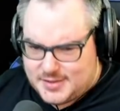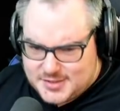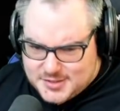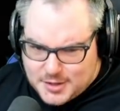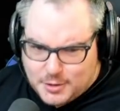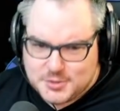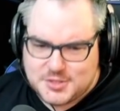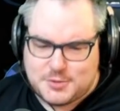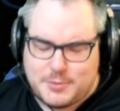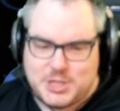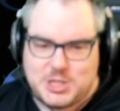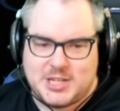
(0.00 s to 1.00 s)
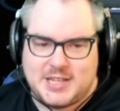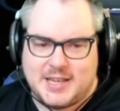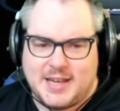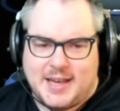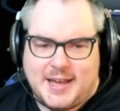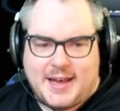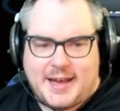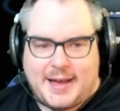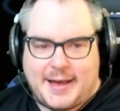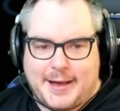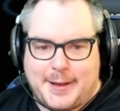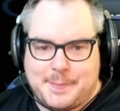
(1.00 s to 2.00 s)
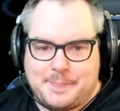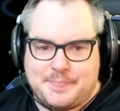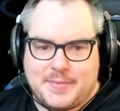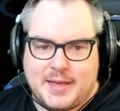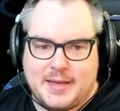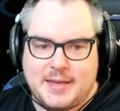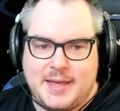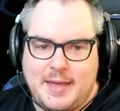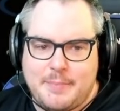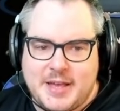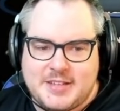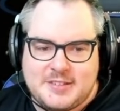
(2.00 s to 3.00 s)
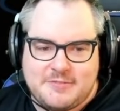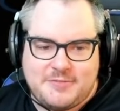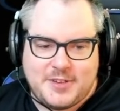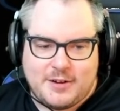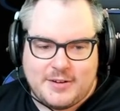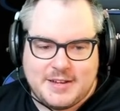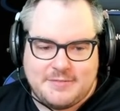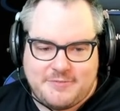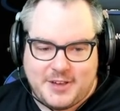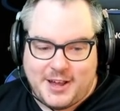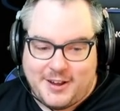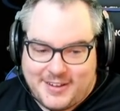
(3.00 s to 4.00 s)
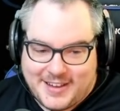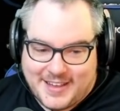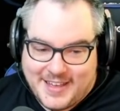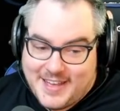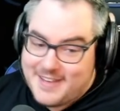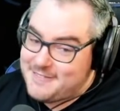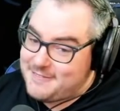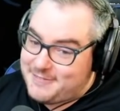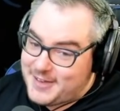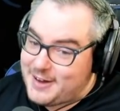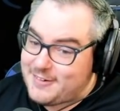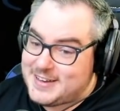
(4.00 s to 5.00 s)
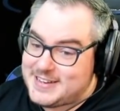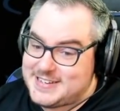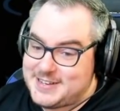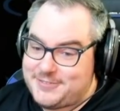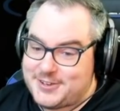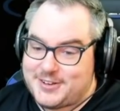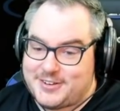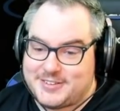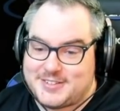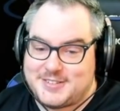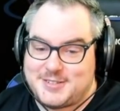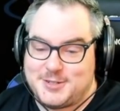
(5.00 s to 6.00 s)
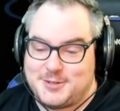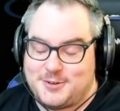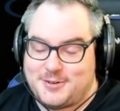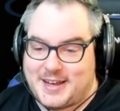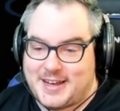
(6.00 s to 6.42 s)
squishy, it makes it very, very, very difficult to